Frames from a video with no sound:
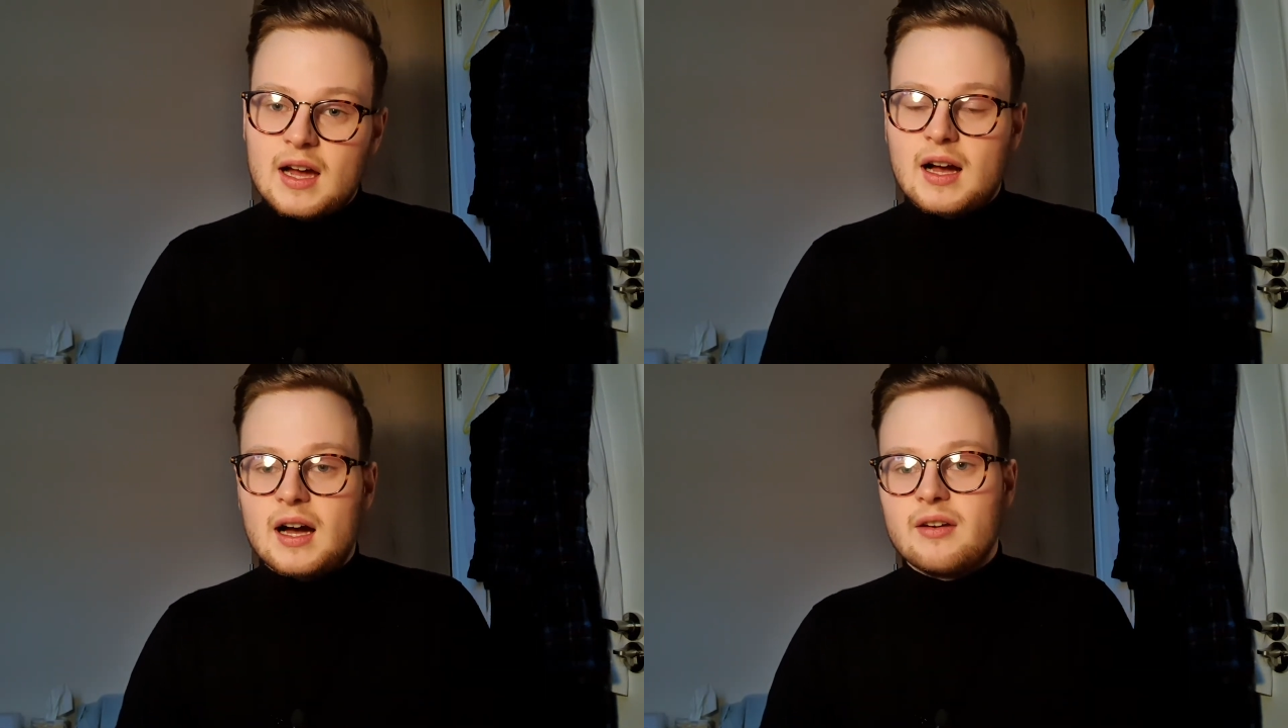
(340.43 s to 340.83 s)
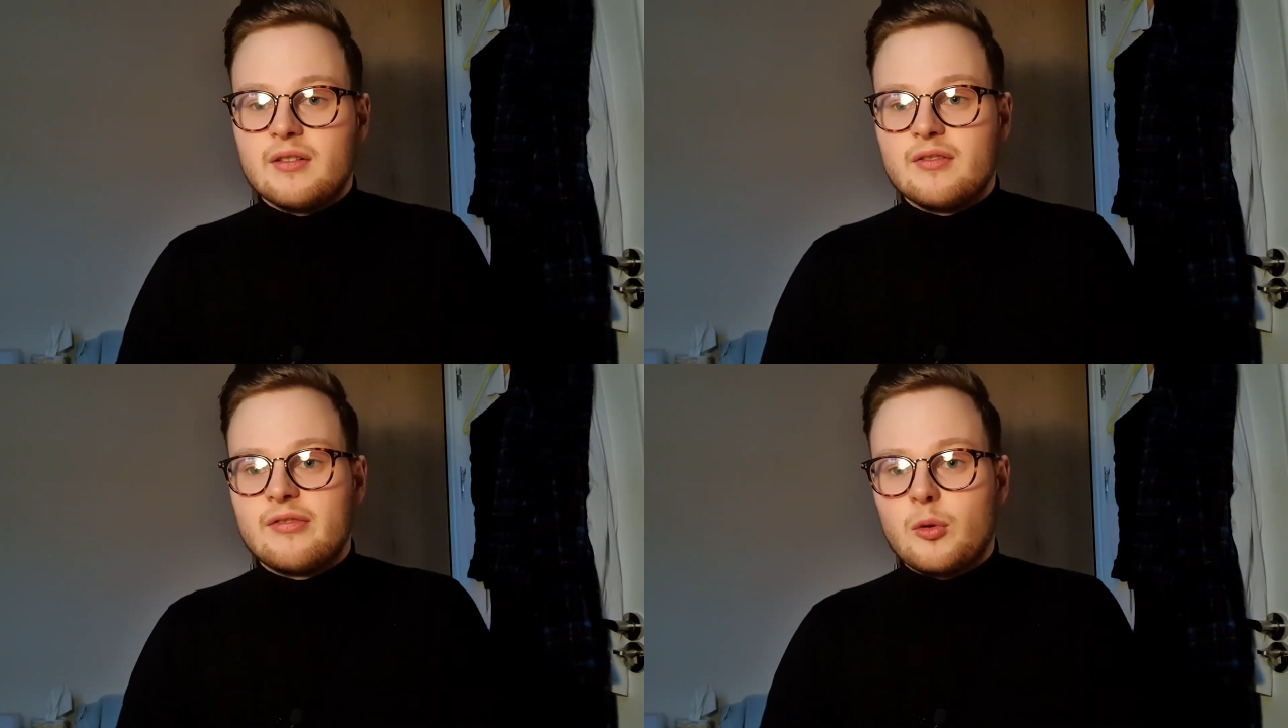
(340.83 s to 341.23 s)

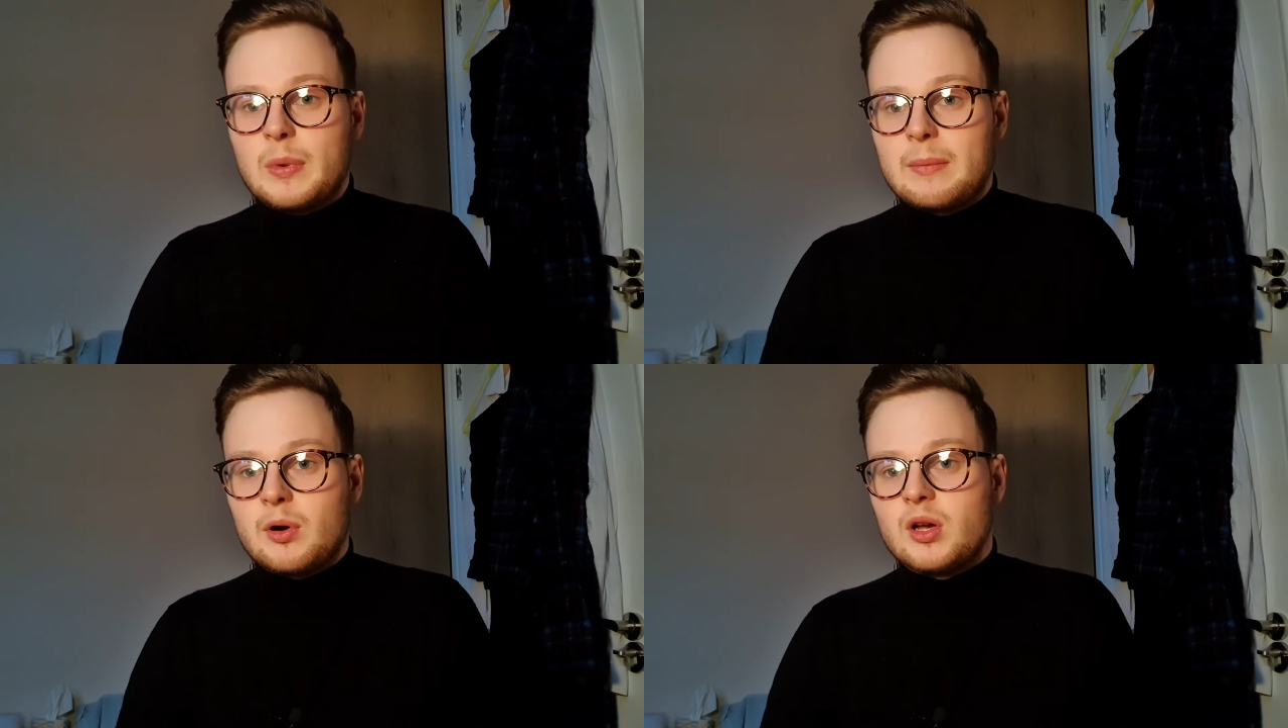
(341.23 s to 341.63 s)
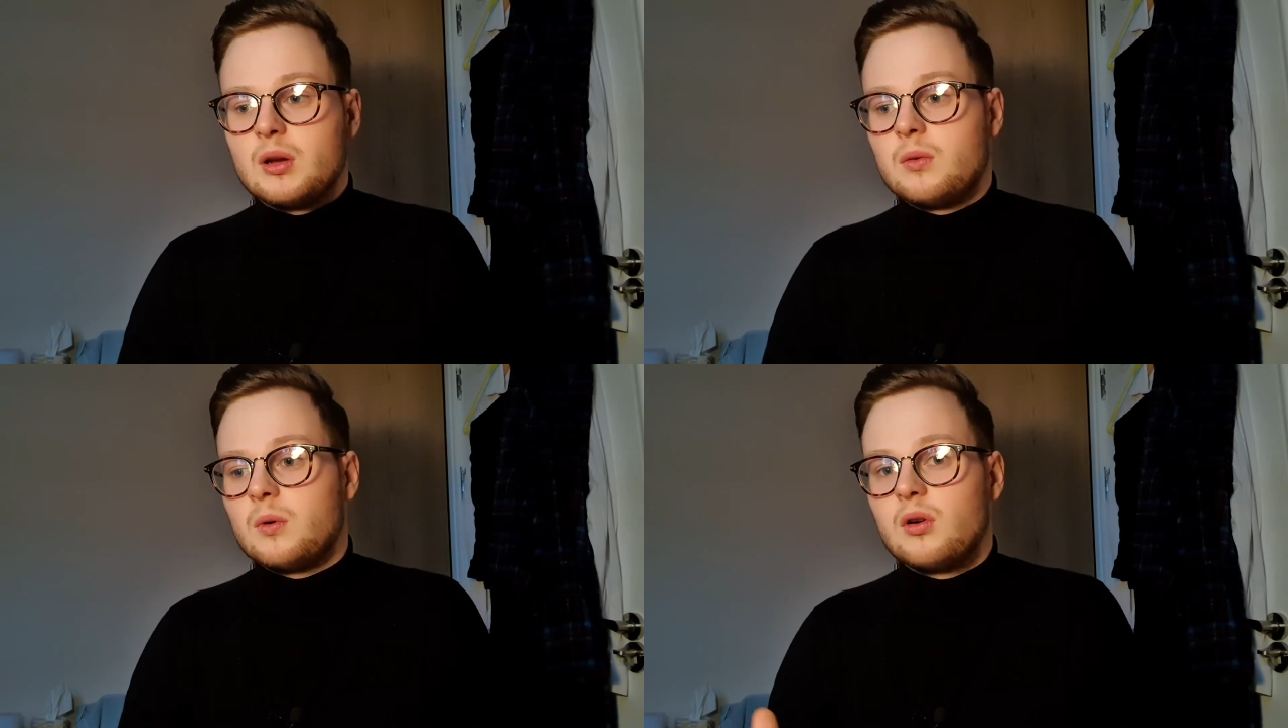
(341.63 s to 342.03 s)
and for people
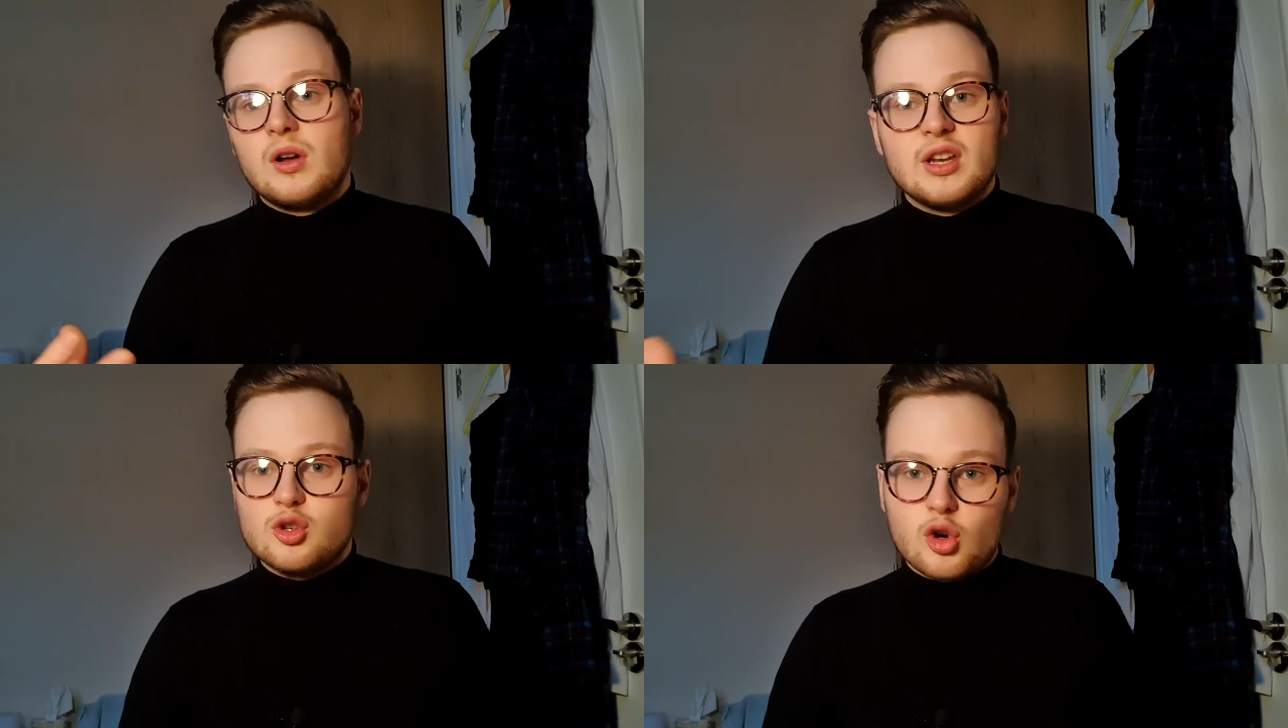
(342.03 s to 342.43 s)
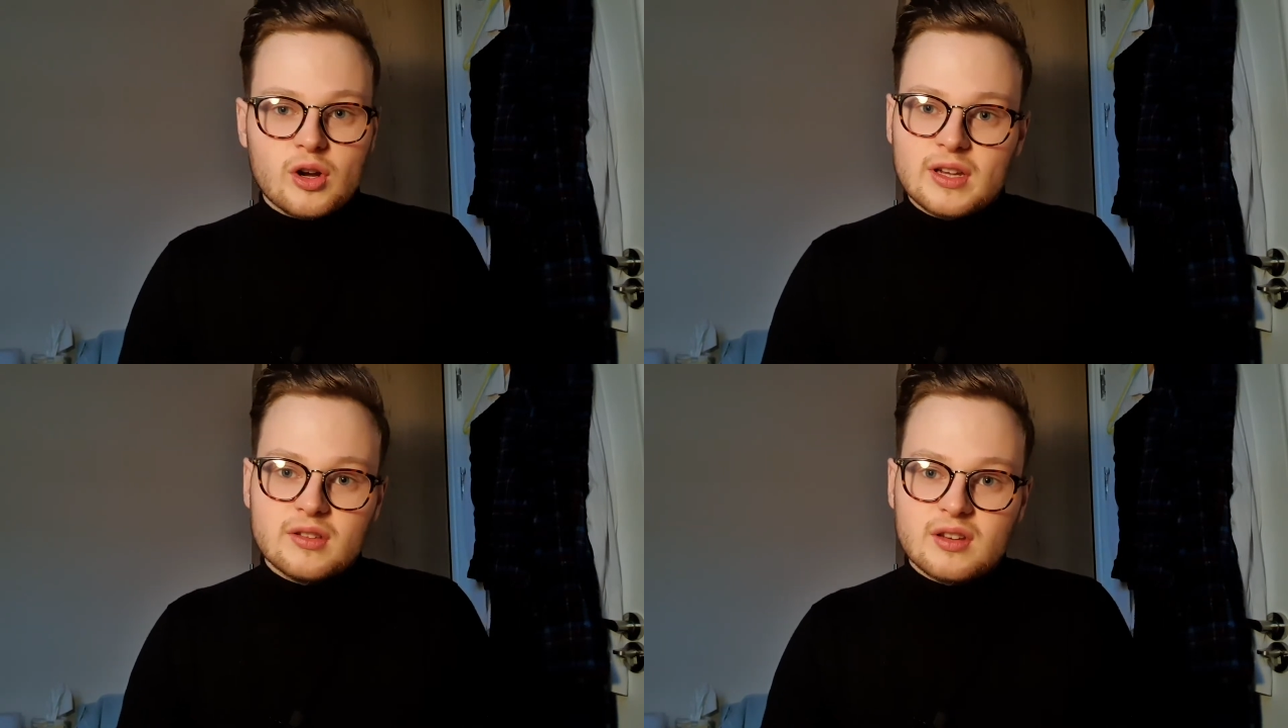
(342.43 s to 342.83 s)
who
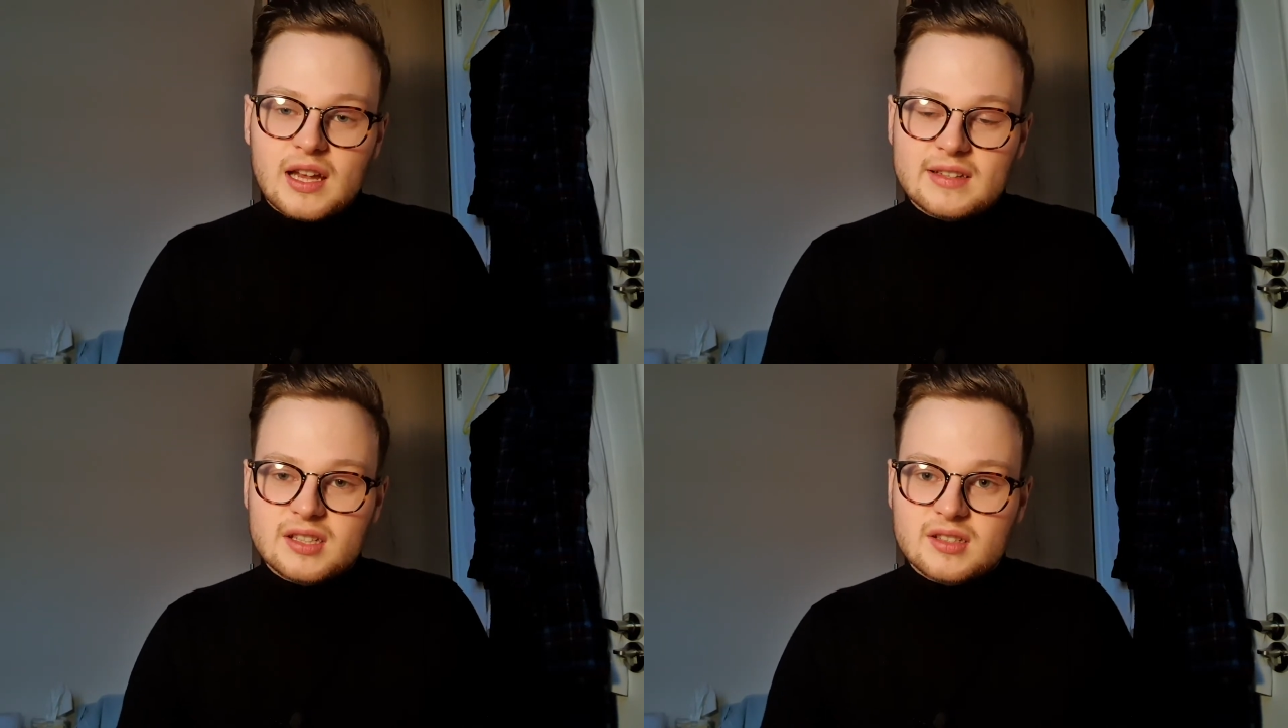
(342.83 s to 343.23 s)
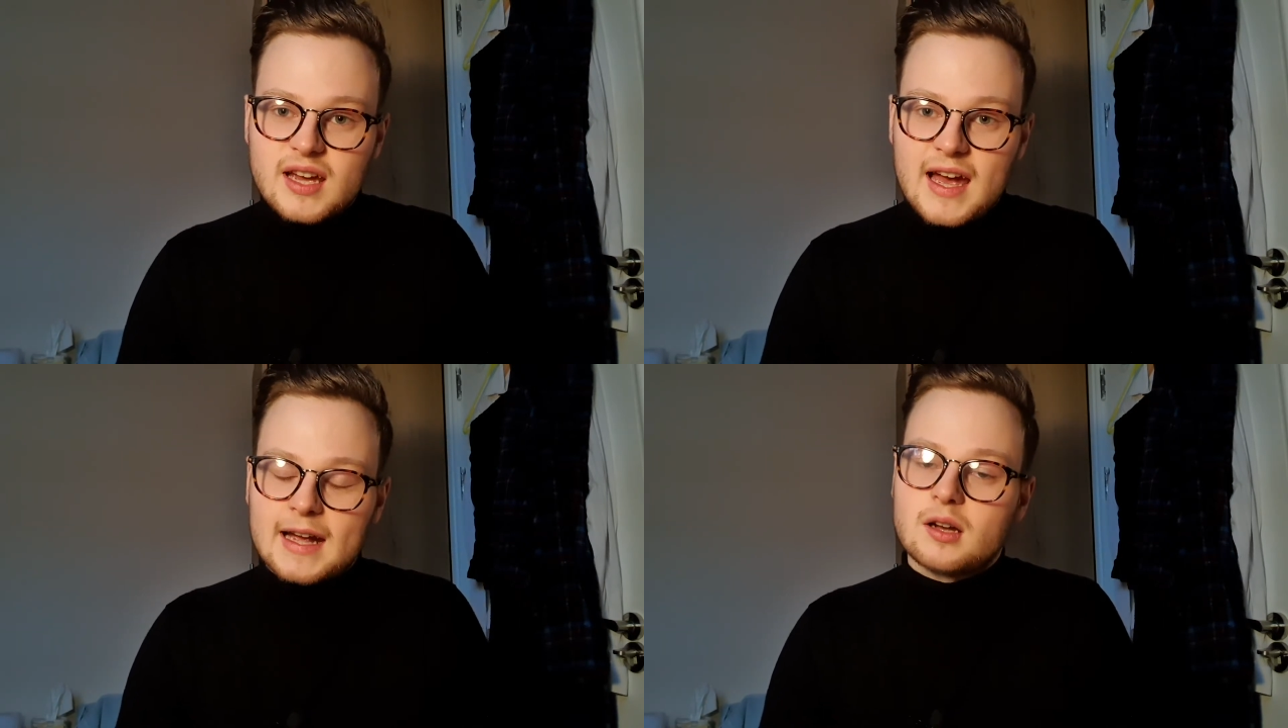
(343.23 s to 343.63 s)
enjoy the latest
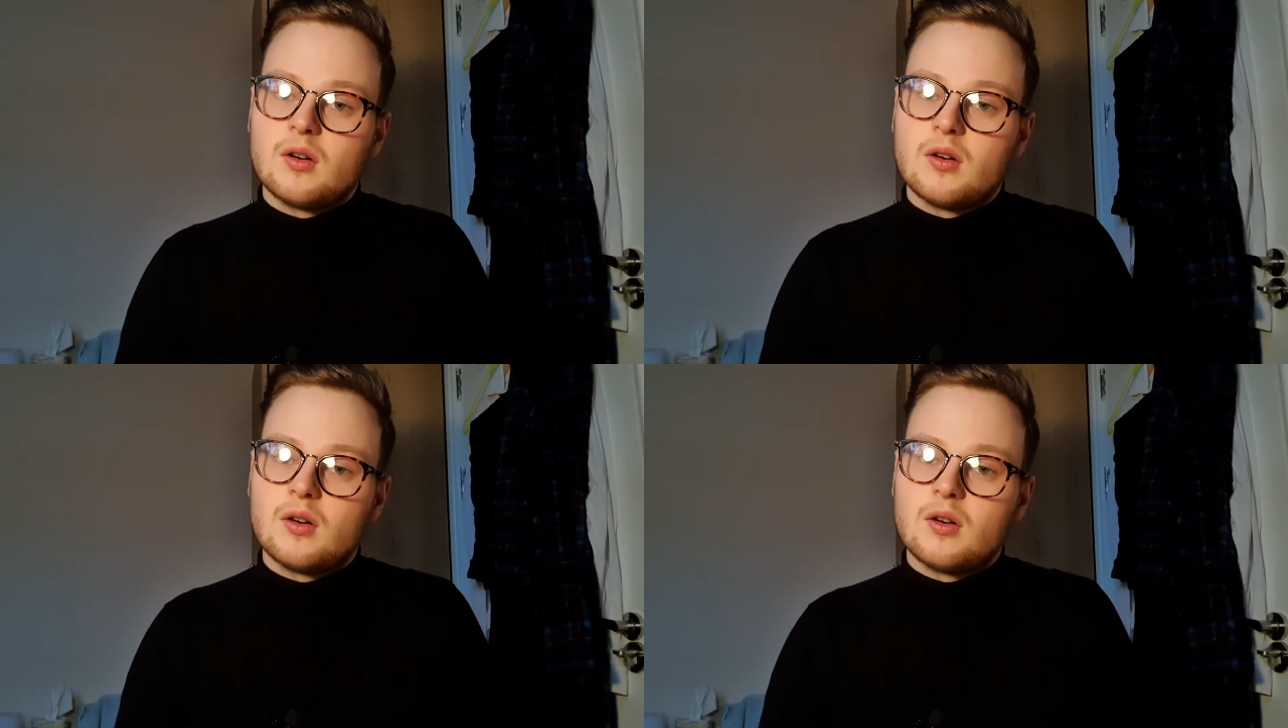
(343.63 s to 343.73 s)
tech